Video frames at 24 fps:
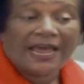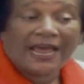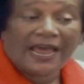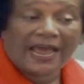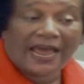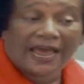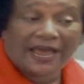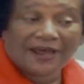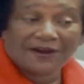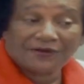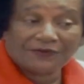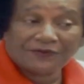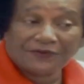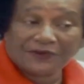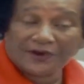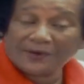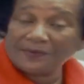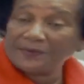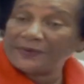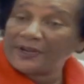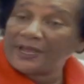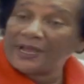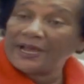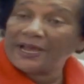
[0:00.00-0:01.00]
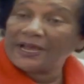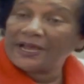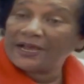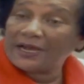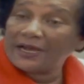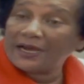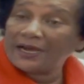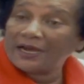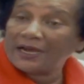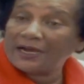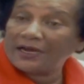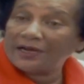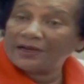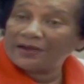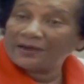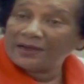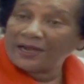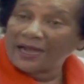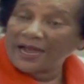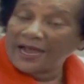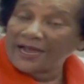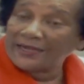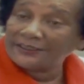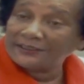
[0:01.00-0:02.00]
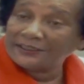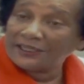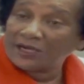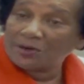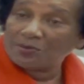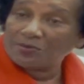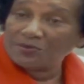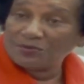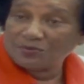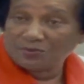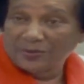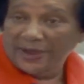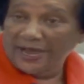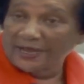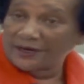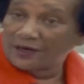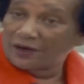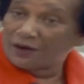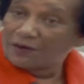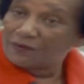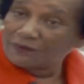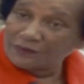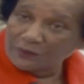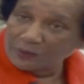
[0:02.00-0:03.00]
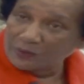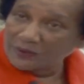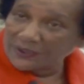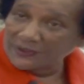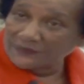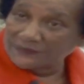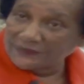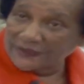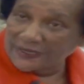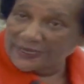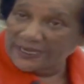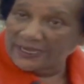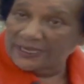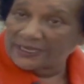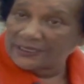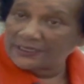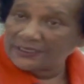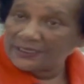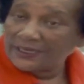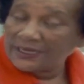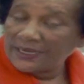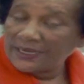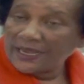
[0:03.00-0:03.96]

and from there, high jumping about over with then.